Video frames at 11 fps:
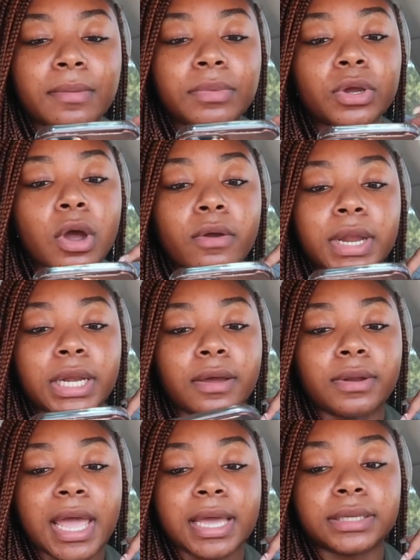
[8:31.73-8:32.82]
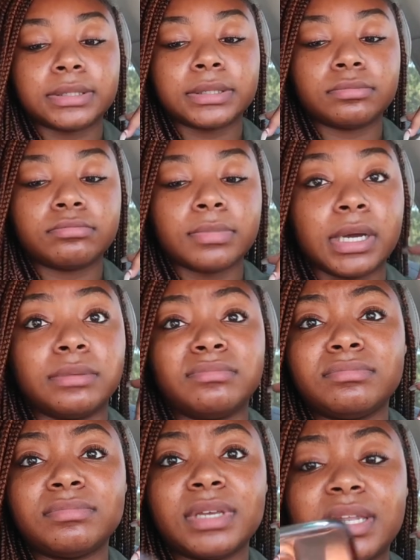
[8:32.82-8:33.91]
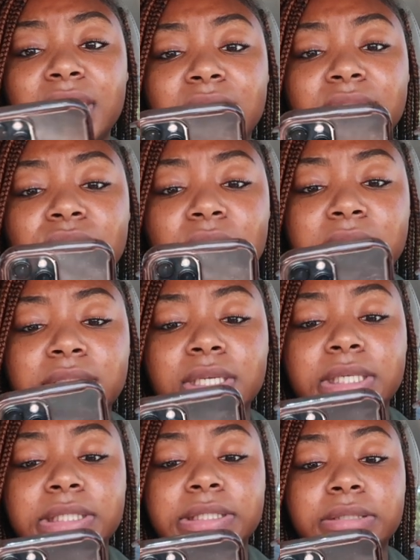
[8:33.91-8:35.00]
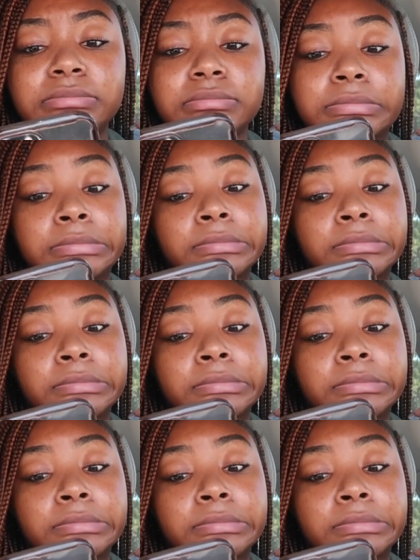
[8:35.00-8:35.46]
I'm gonna call right now and ask, um and I guess you guys could listen.